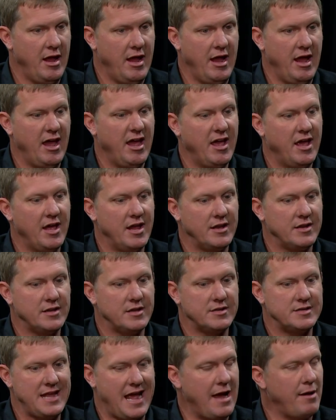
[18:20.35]

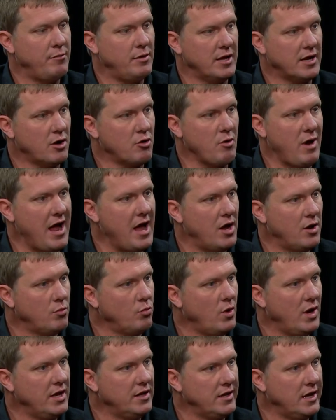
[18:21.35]
and dabbling
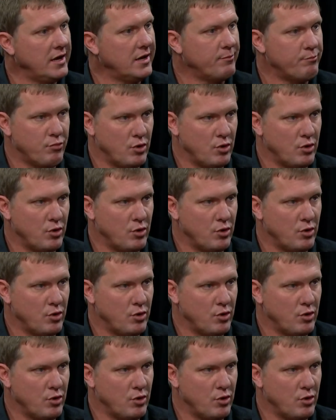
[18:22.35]
around when they